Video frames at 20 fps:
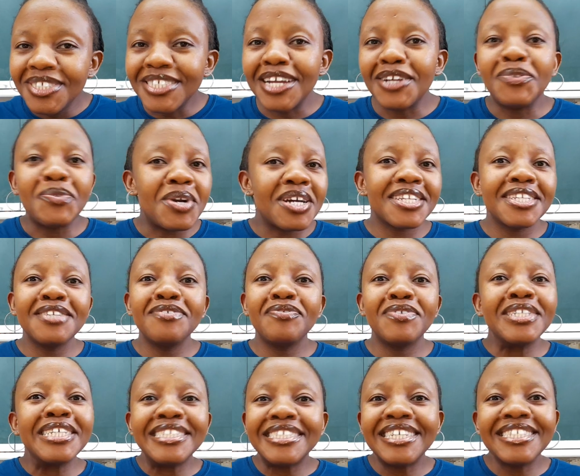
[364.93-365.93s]
January
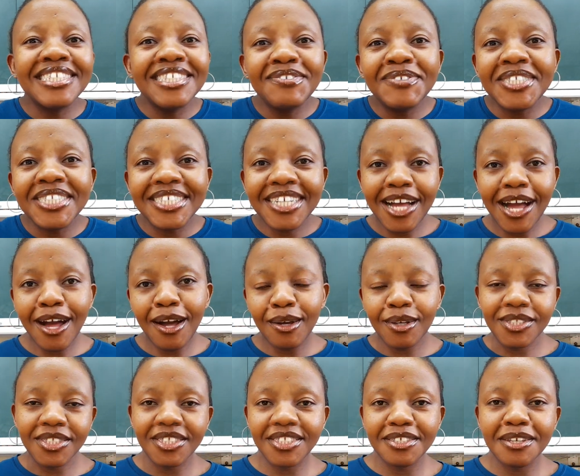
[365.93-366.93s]
even it doesn't even
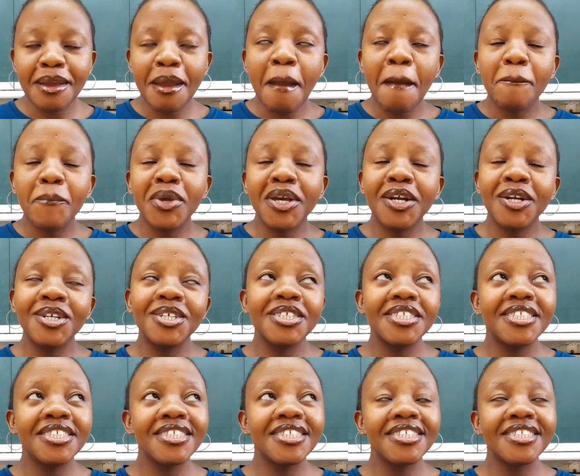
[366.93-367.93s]
count
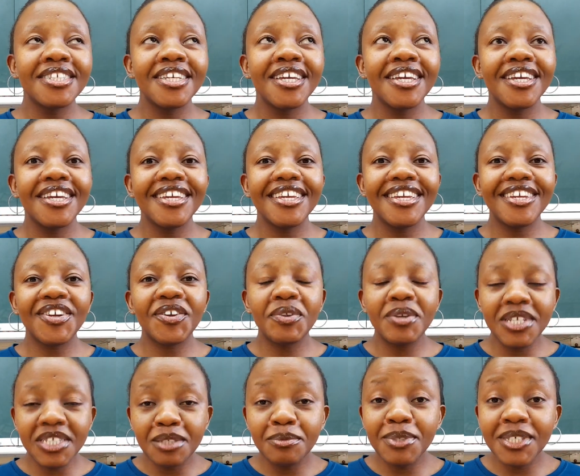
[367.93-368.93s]
because
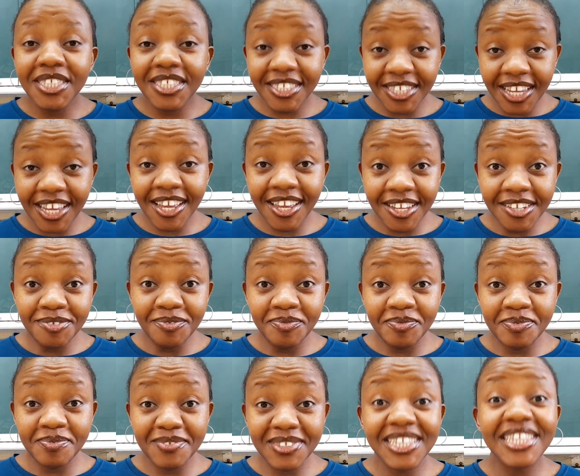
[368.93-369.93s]
Christmas Day,
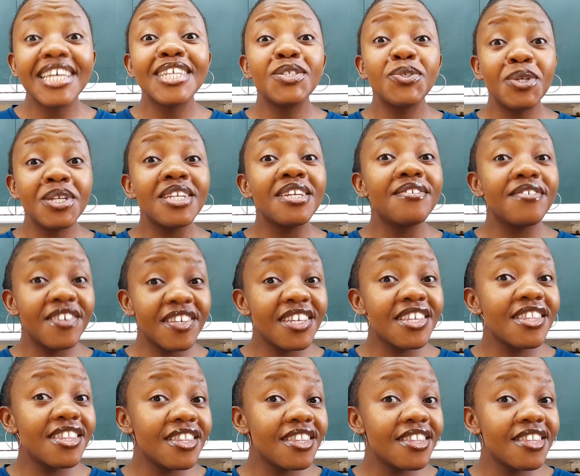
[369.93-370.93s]
the
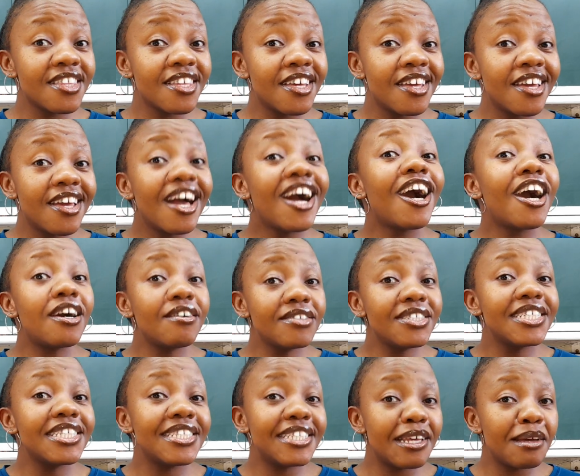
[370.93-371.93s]
25th of
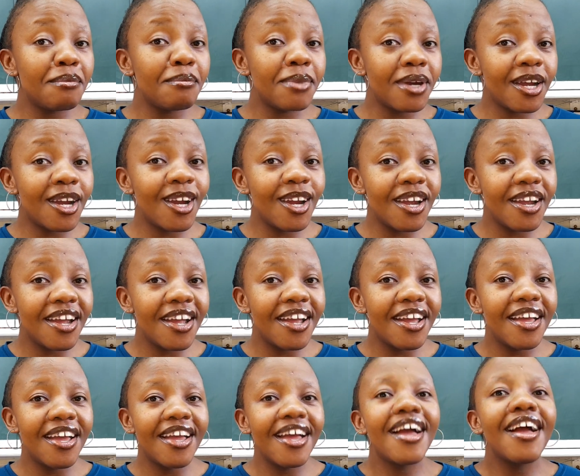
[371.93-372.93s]
December,
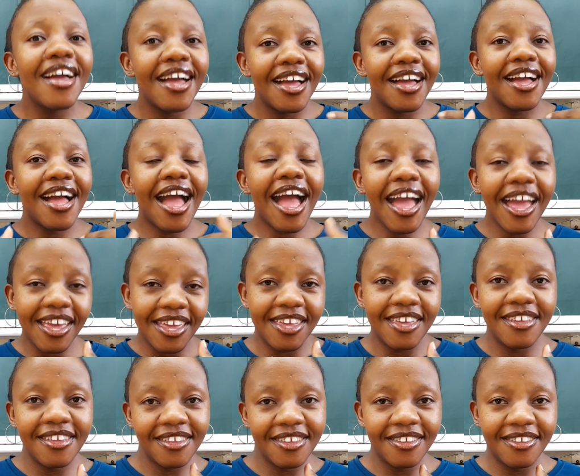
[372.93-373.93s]
I,
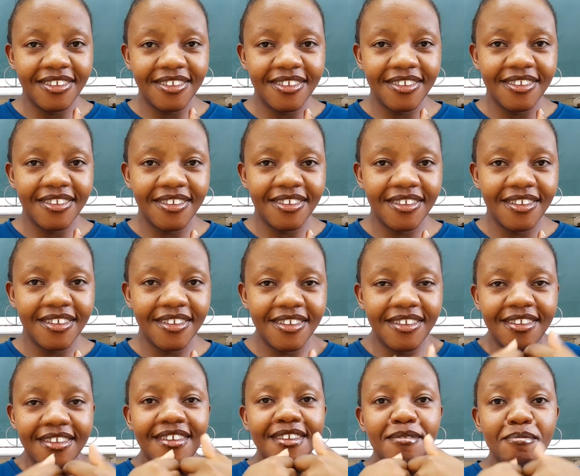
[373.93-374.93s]

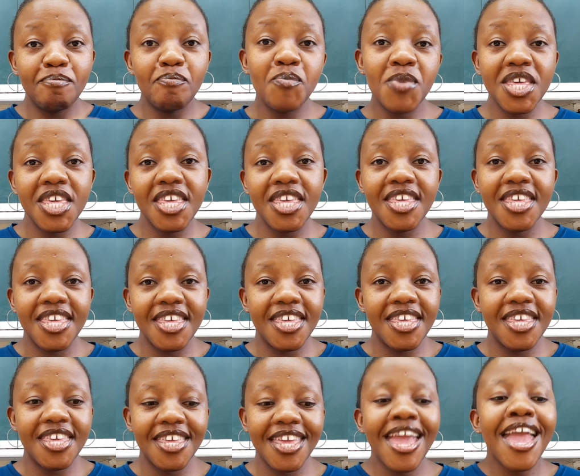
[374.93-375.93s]
me,
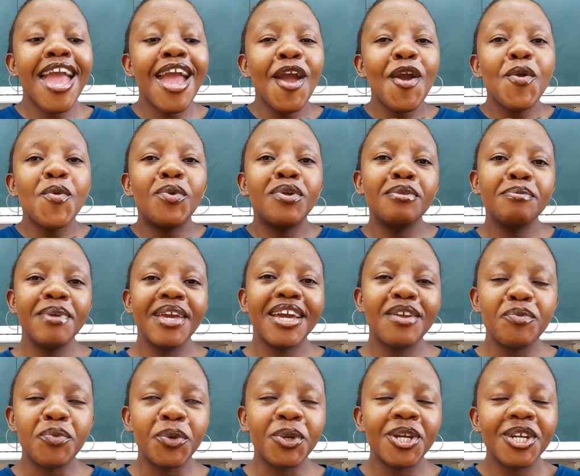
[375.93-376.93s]
will be
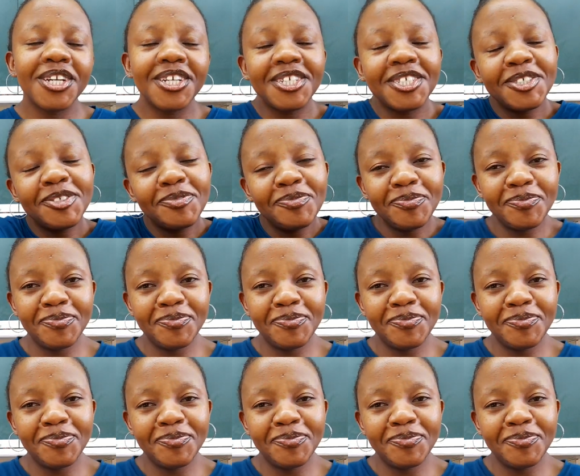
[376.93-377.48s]
at work.